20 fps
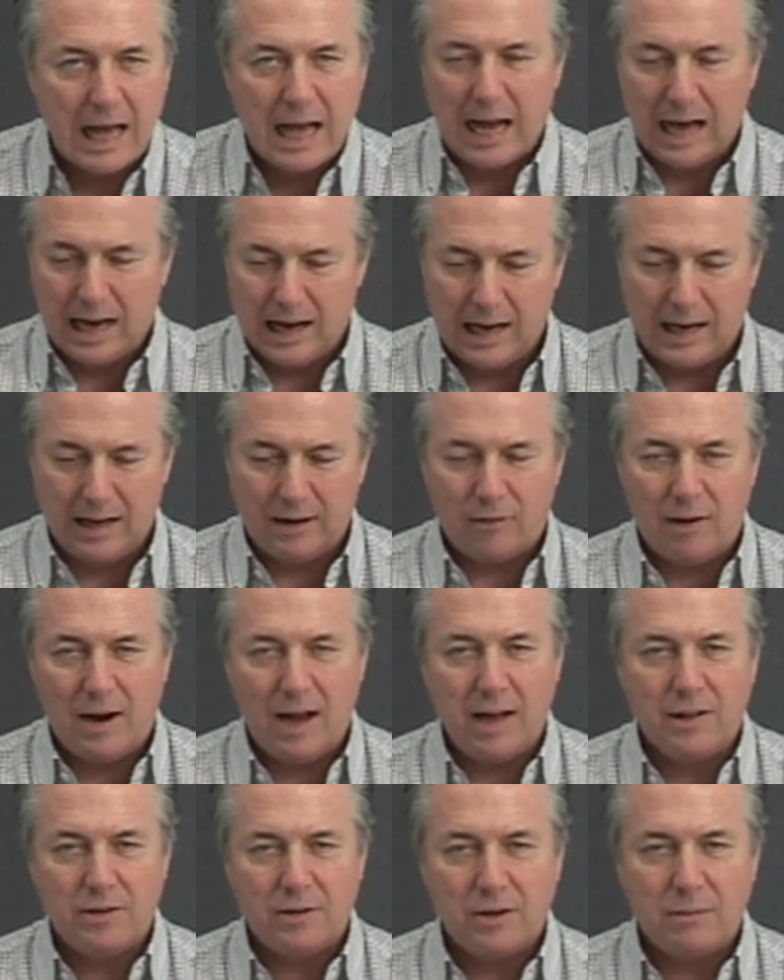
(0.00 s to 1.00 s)
I'd
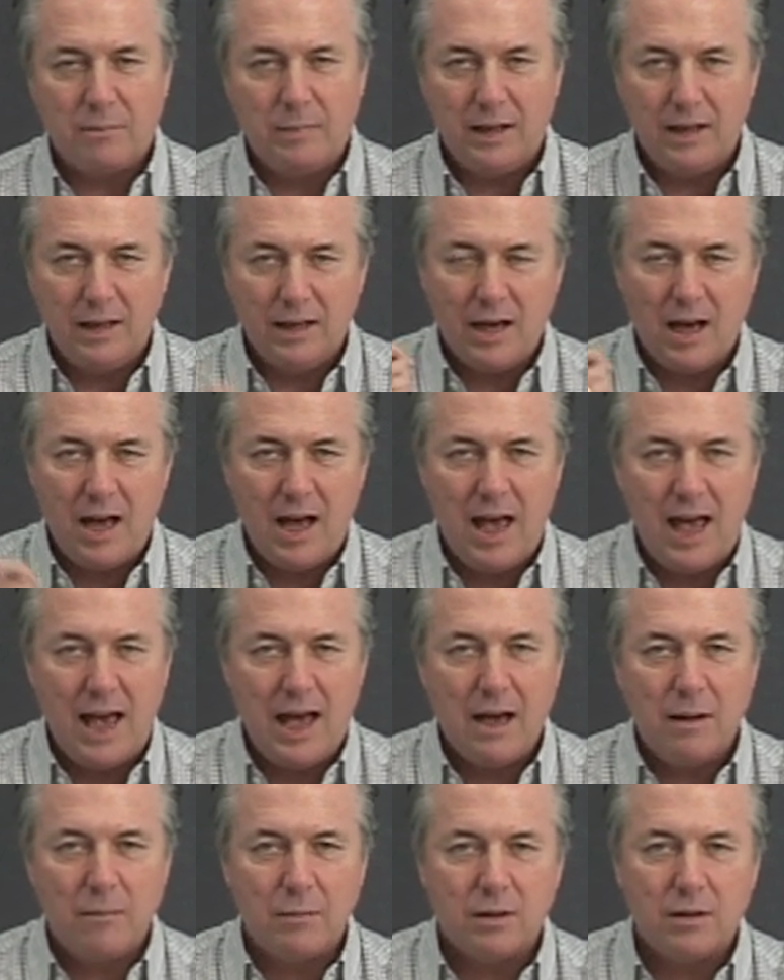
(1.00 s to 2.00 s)
rather be a
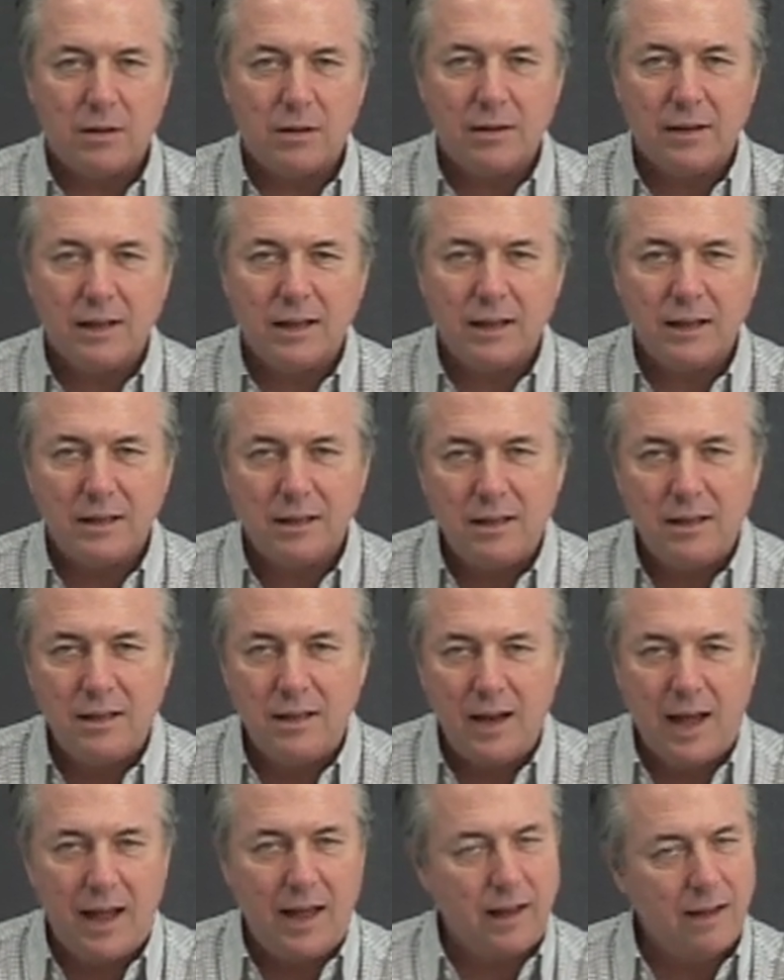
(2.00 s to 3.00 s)
hammer than a
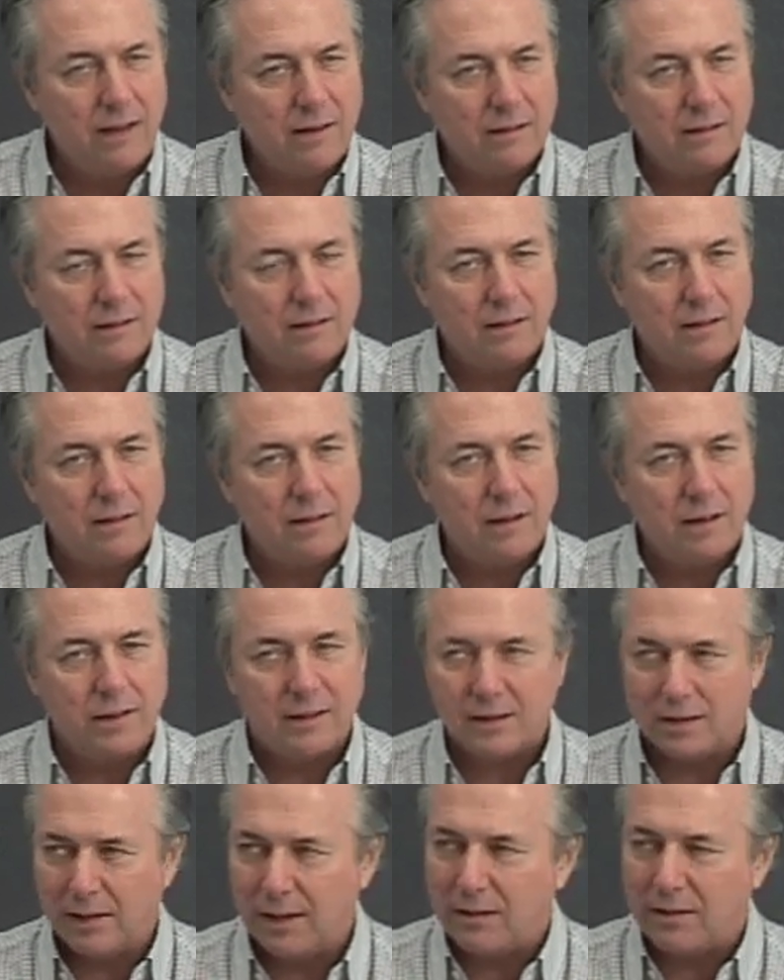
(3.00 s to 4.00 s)
nail,
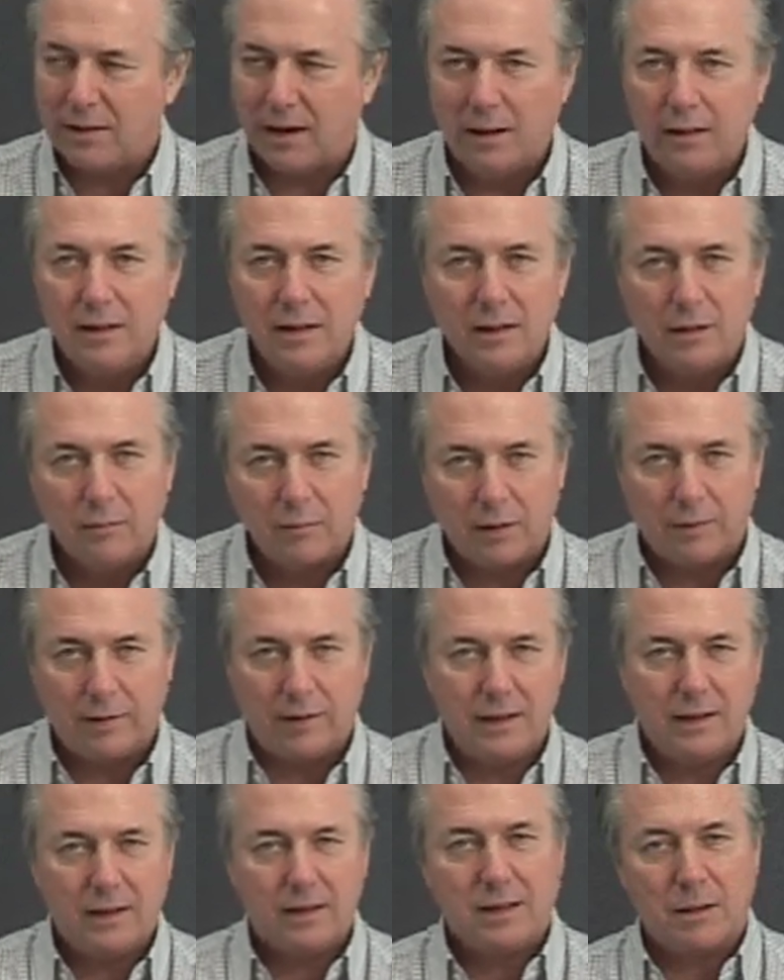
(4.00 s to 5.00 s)
etc.
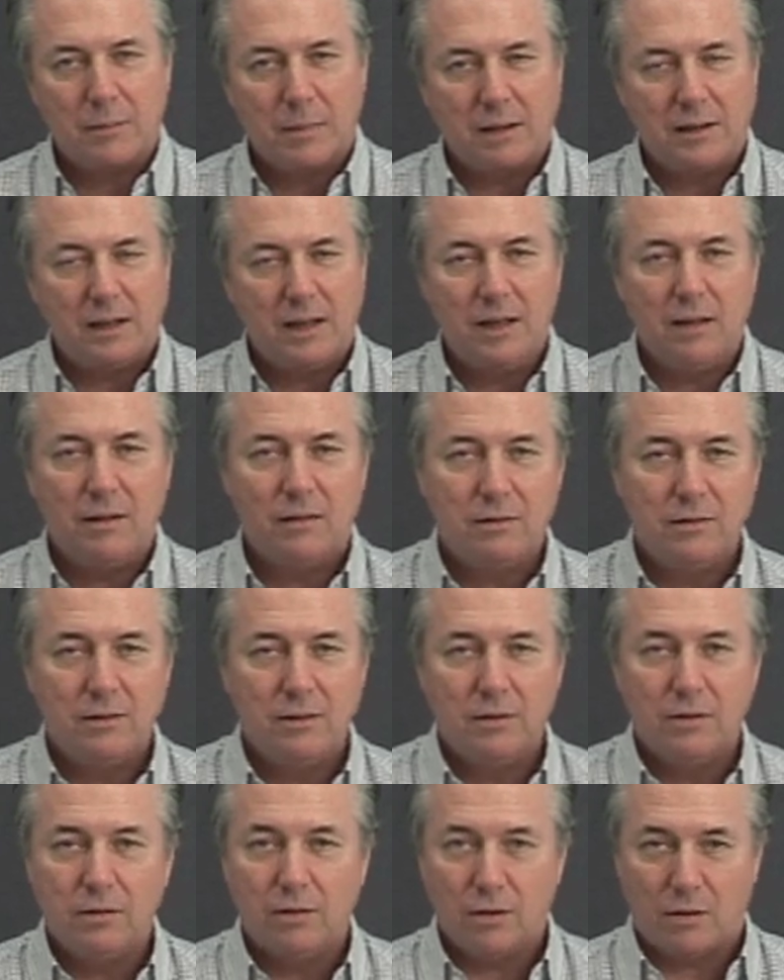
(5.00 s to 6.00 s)
¿Preferirías ser martillo
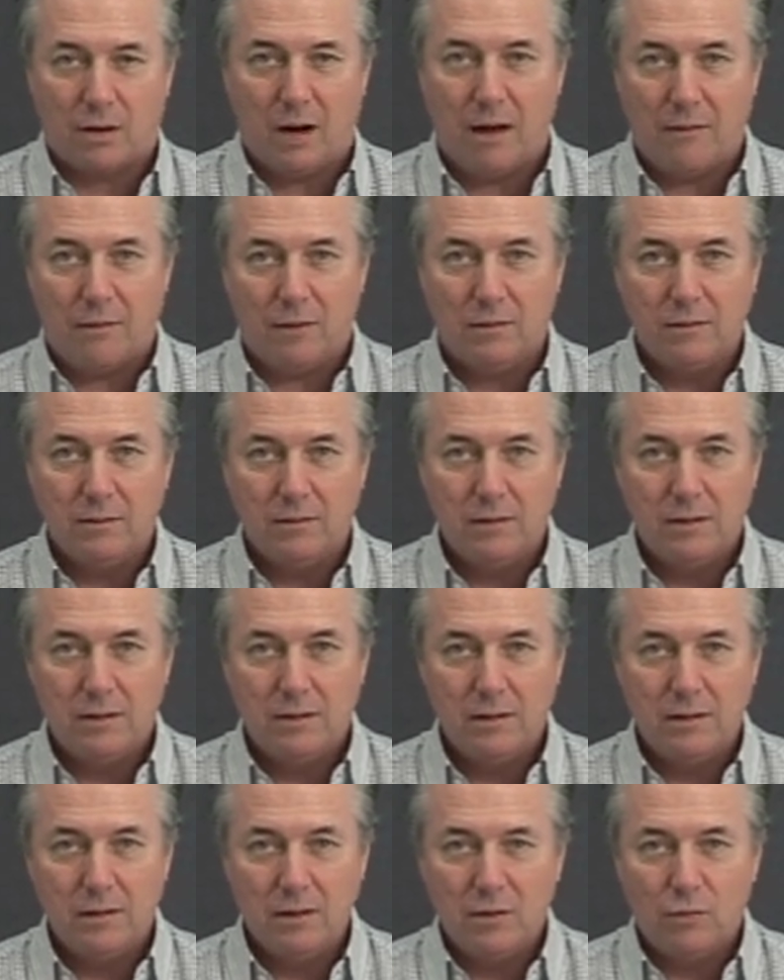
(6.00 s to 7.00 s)
o clavo?
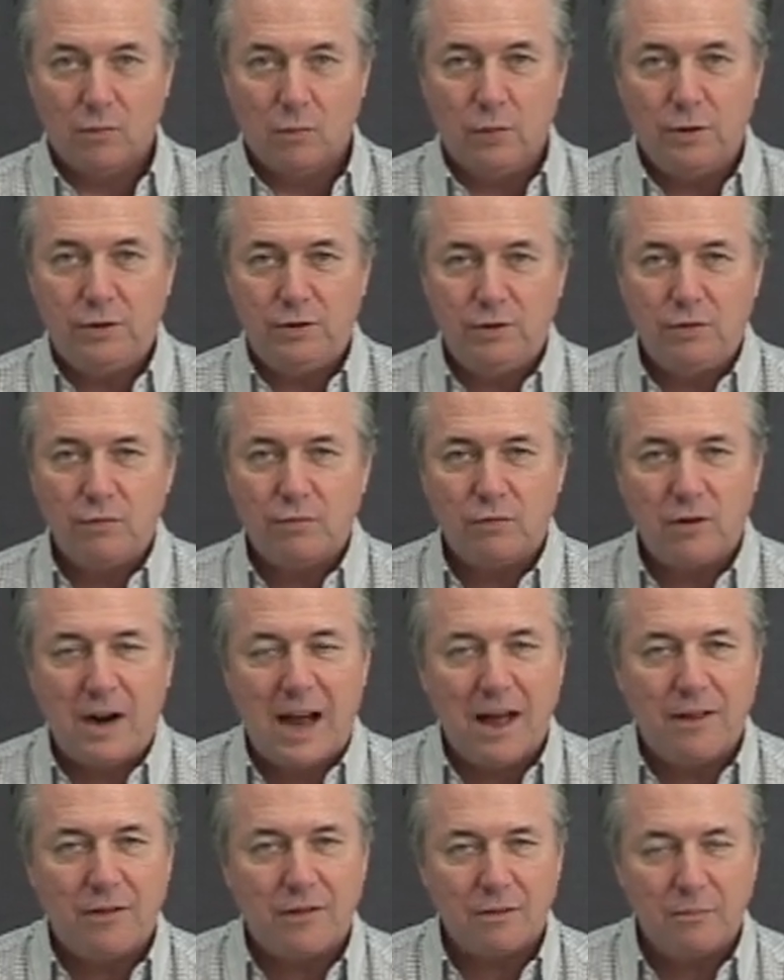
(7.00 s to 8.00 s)
Would you
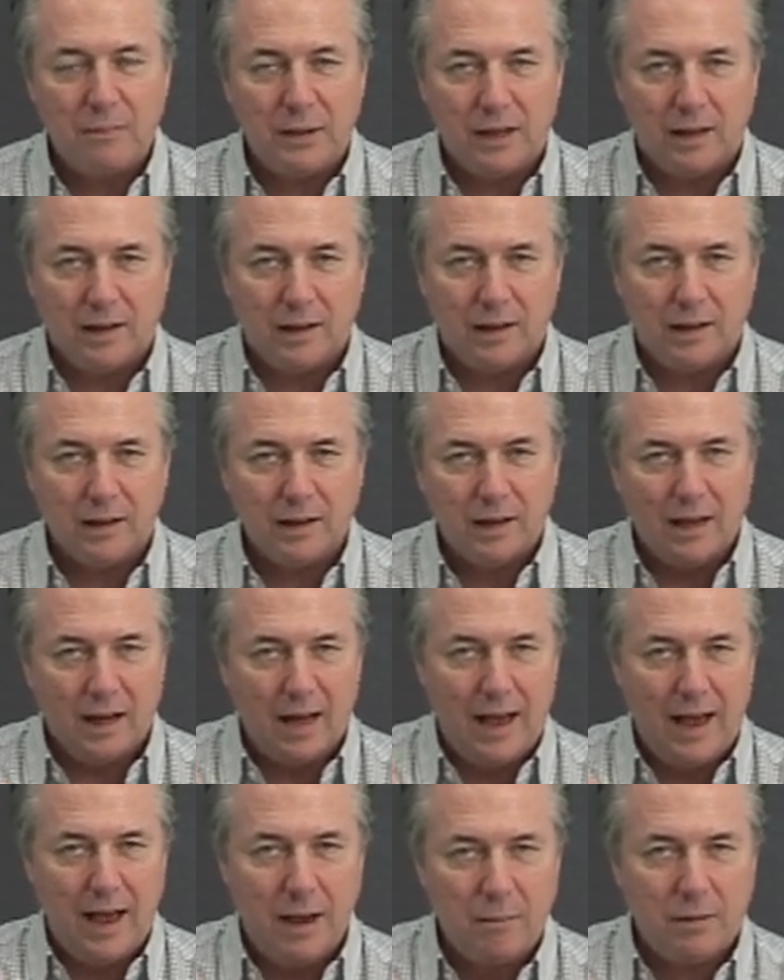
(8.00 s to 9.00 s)
rather be a
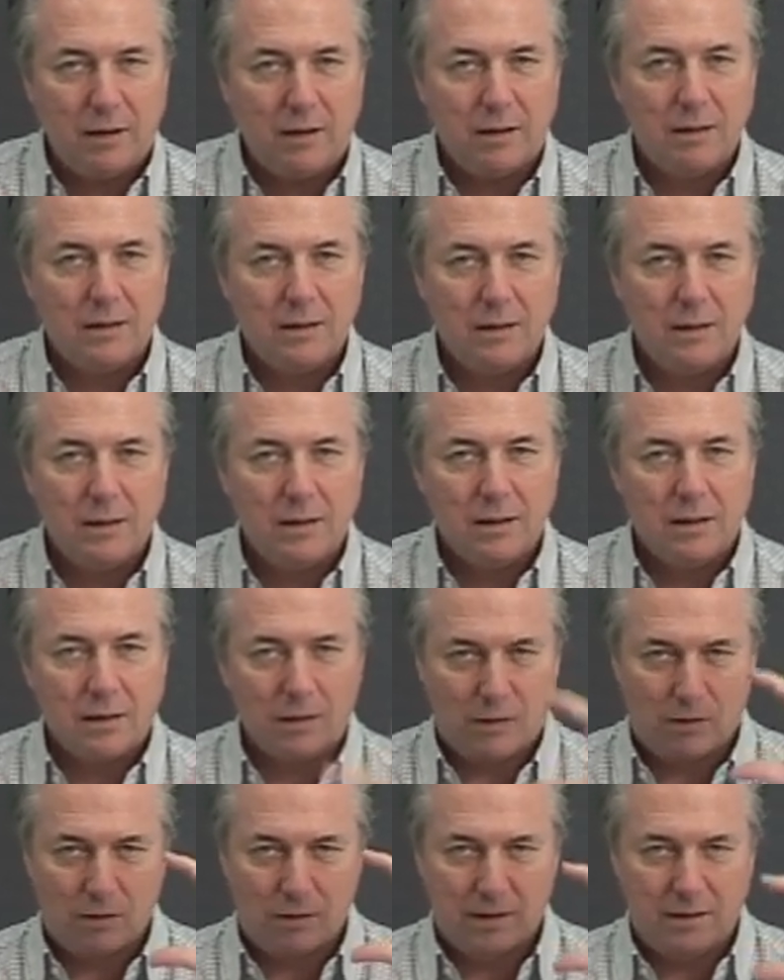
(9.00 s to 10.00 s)
hammer
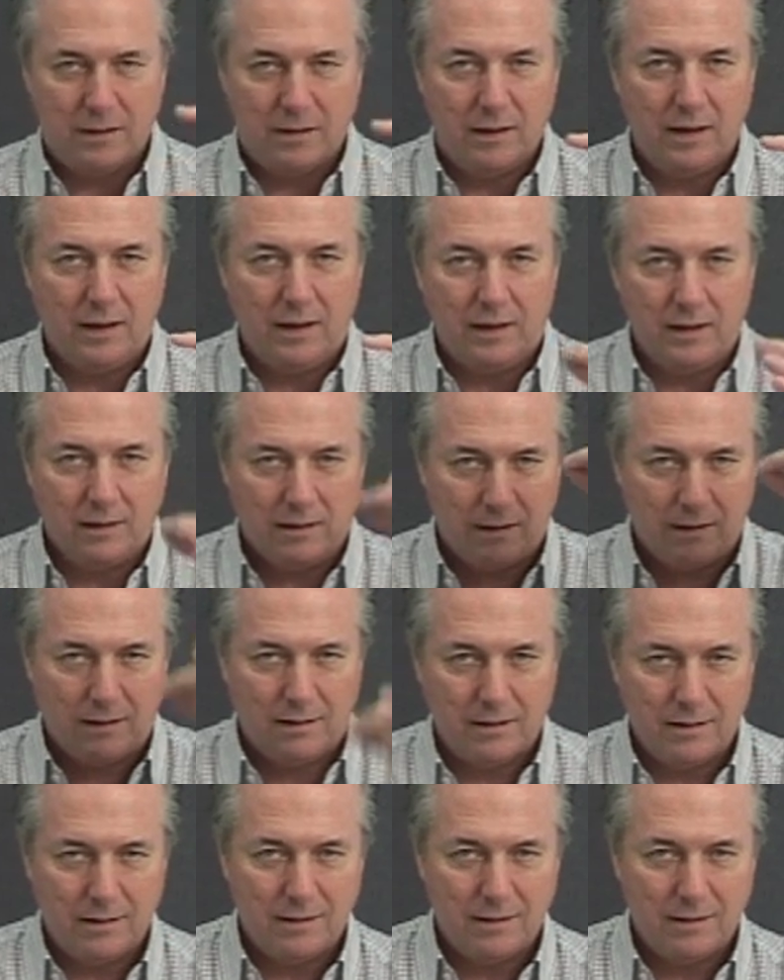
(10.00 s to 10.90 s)
or a nail?